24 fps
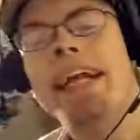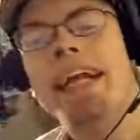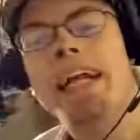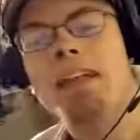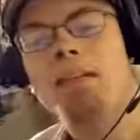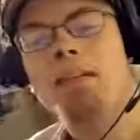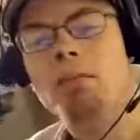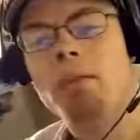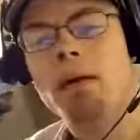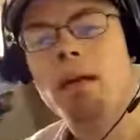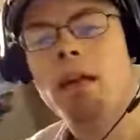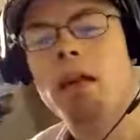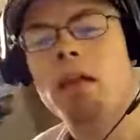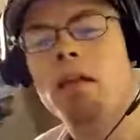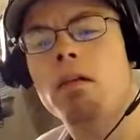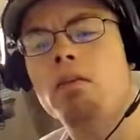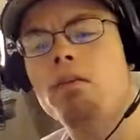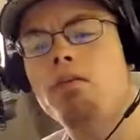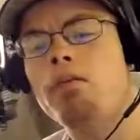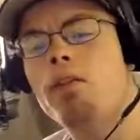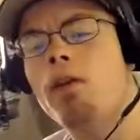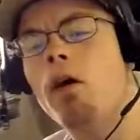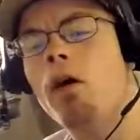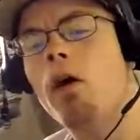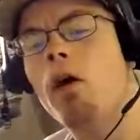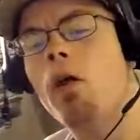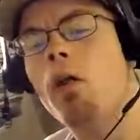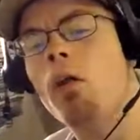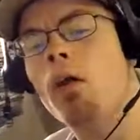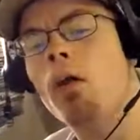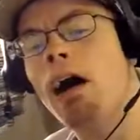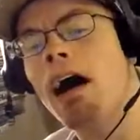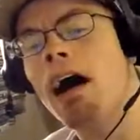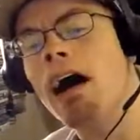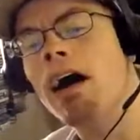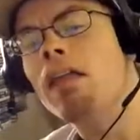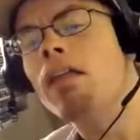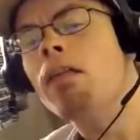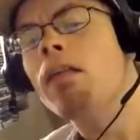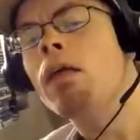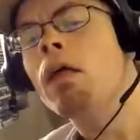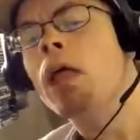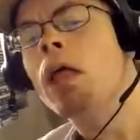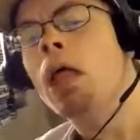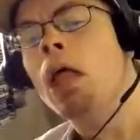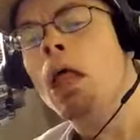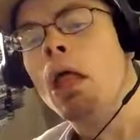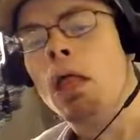but it'll feel a lot
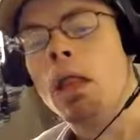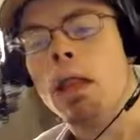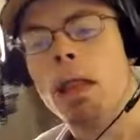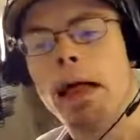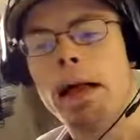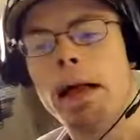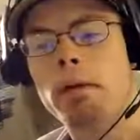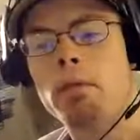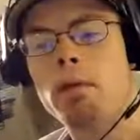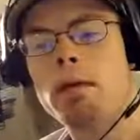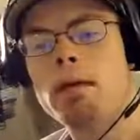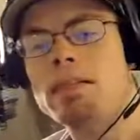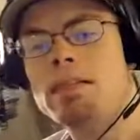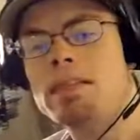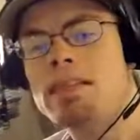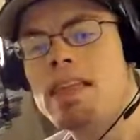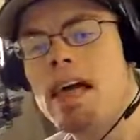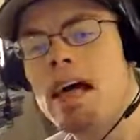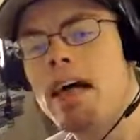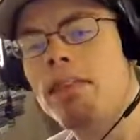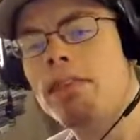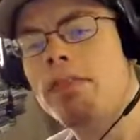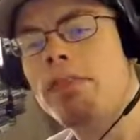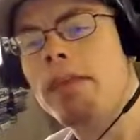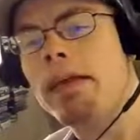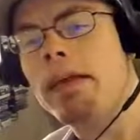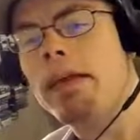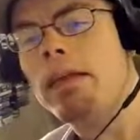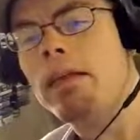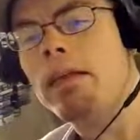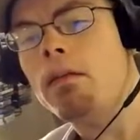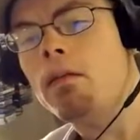like what Seth did.